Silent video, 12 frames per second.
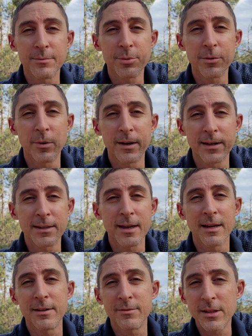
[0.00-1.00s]
one at the
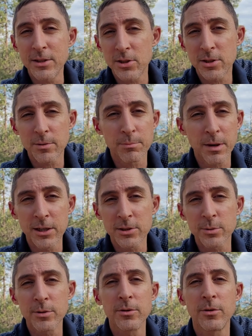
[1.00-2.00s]
end of each
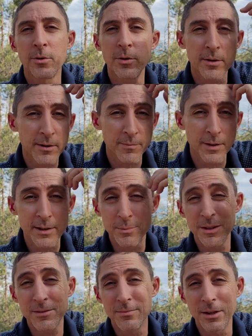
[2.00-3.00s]
module, or as
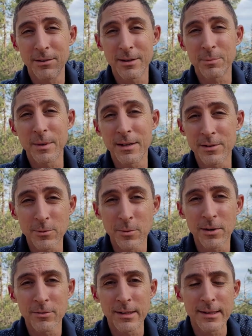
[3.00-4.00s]
much, as many as you
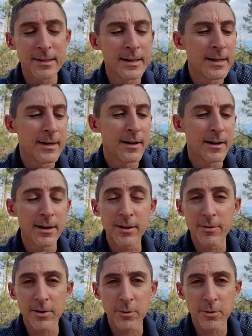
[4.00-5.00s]
want, really, all
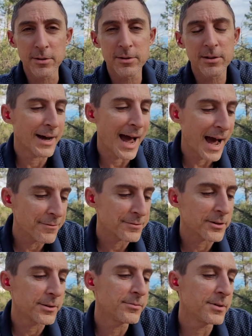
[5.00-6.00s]
over the course.
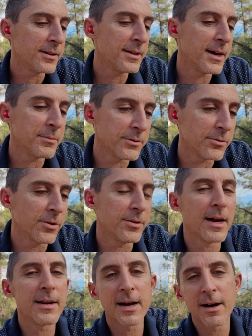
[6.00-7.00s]
After we've done that, we've rolled
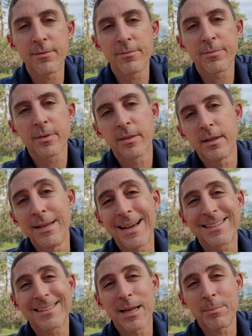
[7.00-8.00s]
that out. The
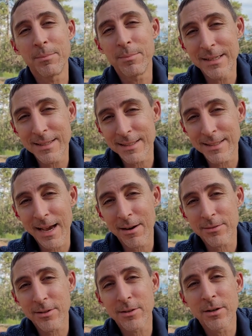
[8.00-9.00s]
next step immediately
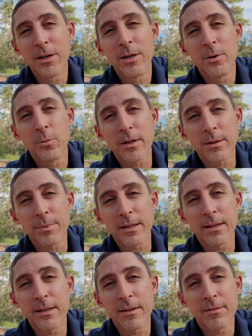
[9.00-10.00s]
after will
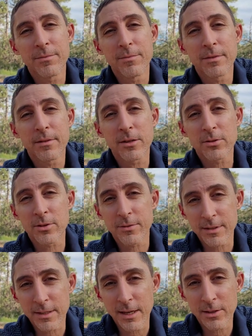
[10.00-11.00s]
be the
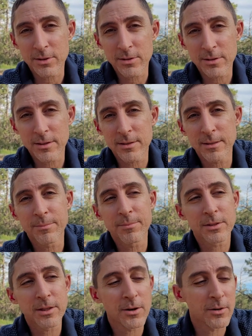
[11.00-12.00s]
certification system.
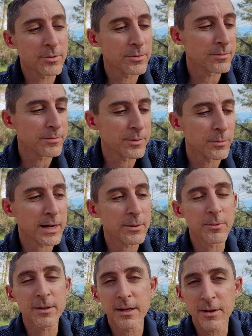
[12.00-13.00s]
So the way
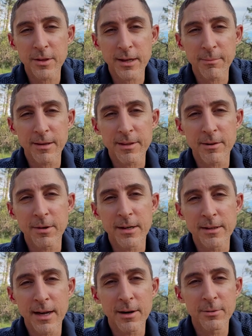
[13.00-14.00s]
we're kind of thinking about that right
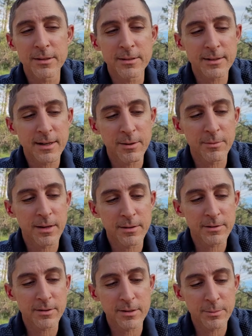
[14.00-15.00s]
now is, and
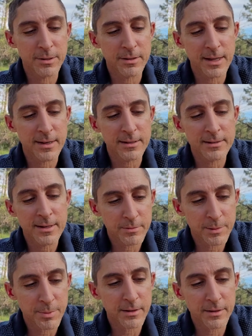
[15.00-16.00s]
starting to build that is,
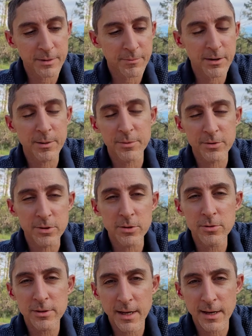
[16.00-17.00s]
depending on the variables
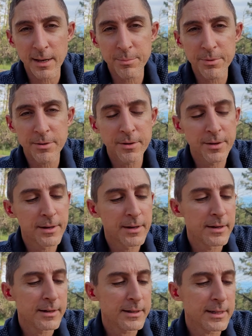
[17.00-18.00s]
you set up,
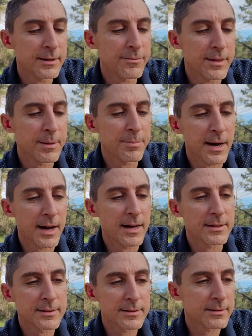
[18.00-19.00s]
if they
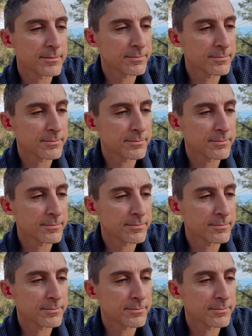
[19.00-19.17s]
pass